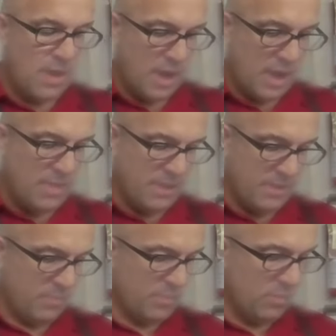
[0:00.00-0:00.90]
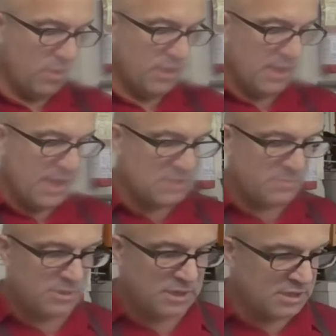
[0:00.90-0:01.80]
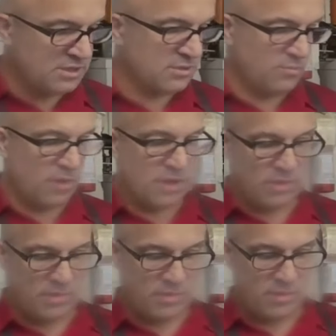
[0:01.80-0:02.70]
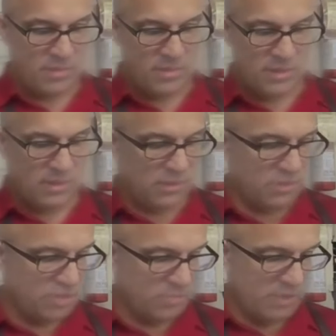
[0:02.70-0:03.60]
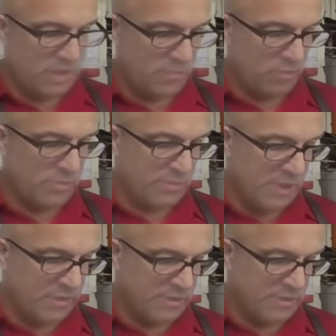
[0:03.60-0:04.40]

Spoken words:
and then there will be one last piece where the larger ring will be mounted